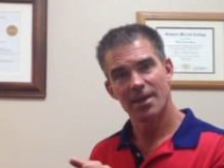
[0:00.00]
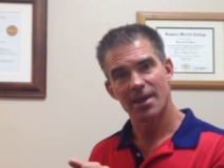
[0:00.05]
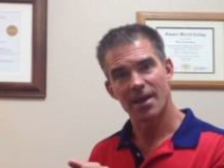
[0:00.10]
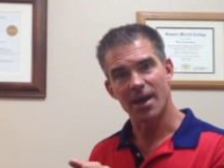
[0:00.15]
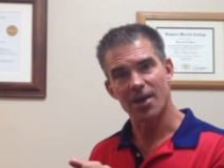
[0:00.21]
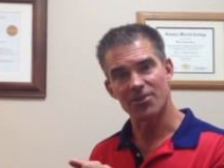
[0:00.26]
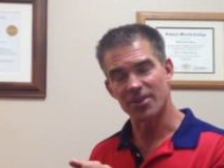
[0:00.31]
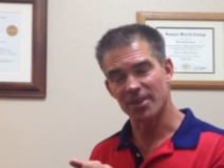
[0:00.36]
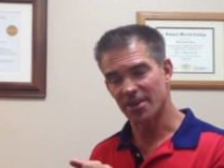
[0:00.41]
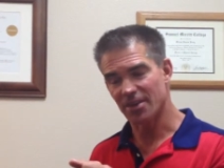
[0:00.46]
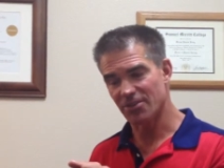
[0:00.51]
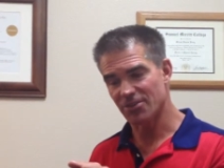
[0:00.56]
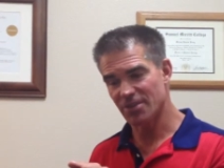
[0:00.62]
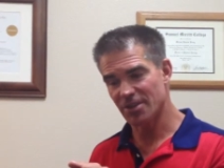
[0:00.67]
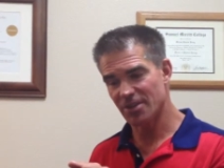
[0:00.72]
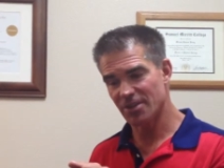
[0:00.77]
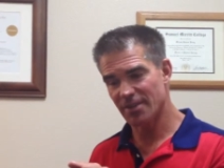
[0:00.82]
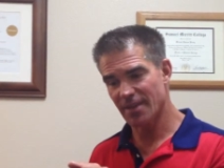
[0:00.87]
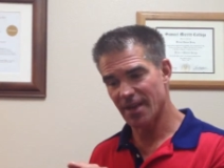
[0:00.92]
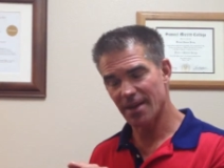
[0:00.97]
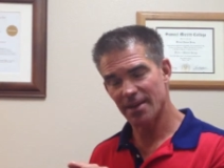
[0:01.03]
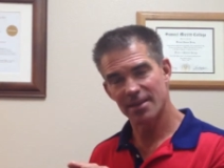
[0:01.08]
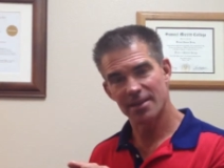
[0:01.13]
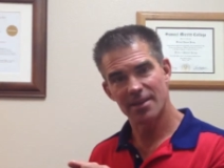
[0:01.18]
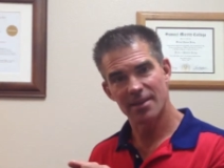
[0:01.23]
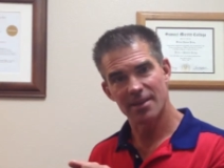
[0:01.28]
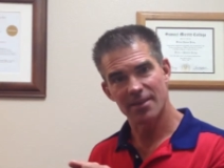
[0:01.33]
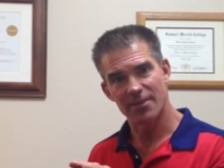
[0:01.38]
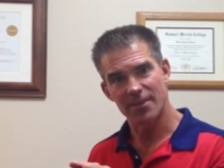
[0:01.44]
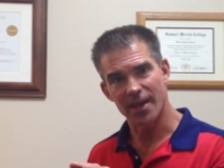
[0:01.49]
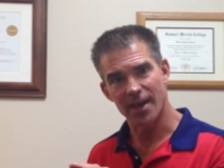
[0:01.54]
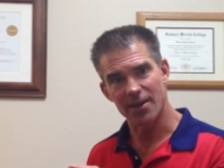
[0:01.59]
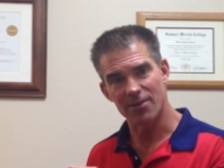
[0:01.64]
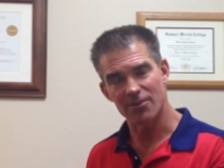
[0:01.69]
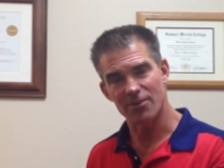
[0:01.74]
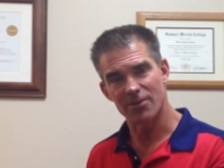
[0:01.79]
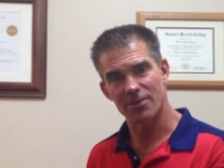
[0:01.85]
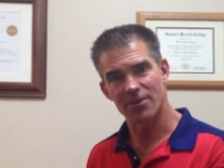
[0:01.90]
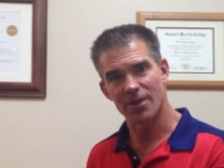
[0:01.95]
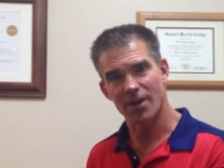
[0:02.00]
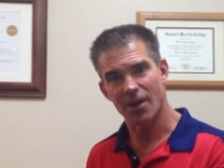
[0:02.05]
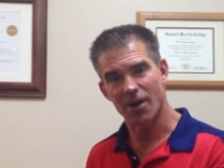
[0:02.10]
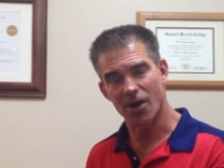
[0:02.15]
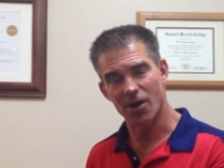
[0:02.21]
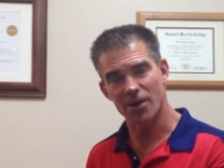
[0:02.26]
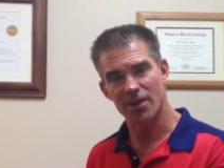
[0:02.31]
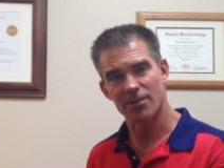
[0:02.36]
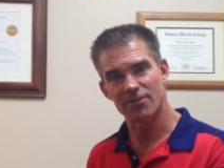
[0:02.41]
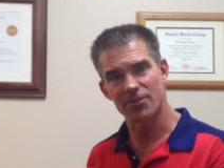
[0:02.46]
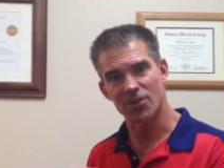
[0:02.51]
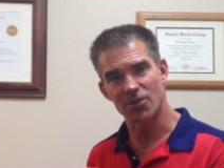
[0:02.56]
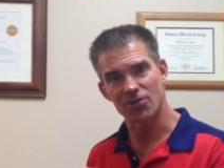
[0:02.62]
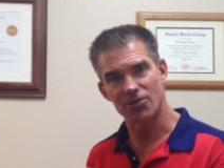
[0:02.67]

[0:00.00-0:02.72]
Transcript: As they continue that hard end feel